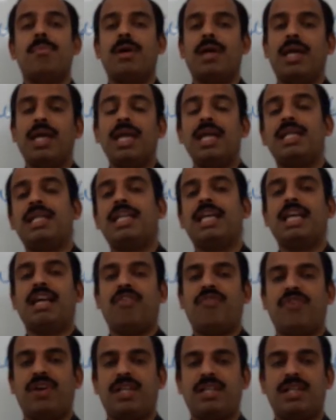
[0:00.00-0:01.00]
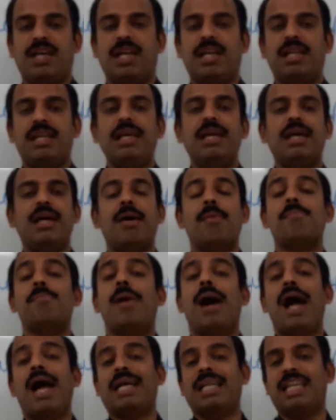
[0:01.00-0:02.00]
heating effect and
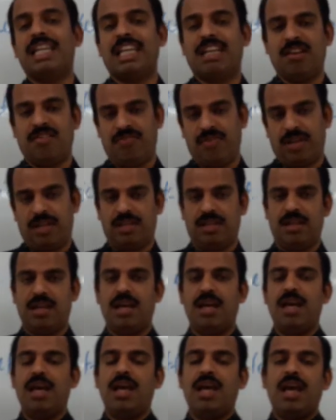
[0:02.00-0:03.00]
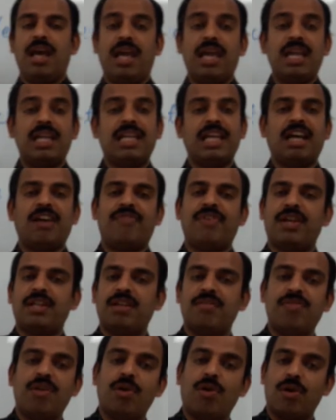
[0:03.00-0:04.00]
magnetic effect. Heating effect
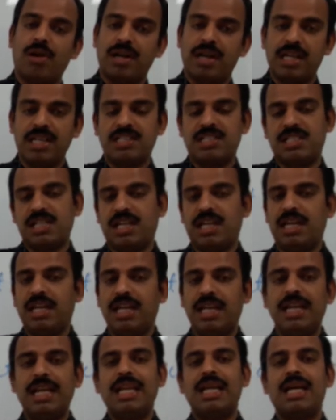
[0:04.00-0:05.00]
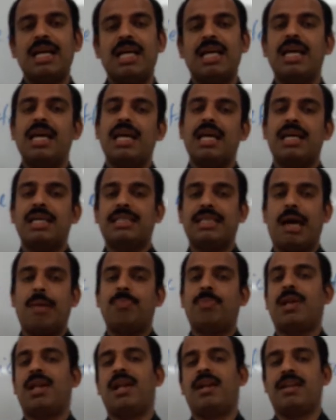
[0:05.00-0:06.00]
we already studied in
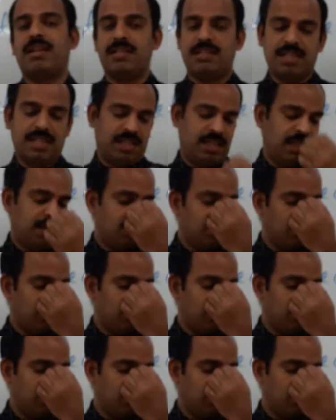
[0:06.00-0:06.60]
chapter electricity.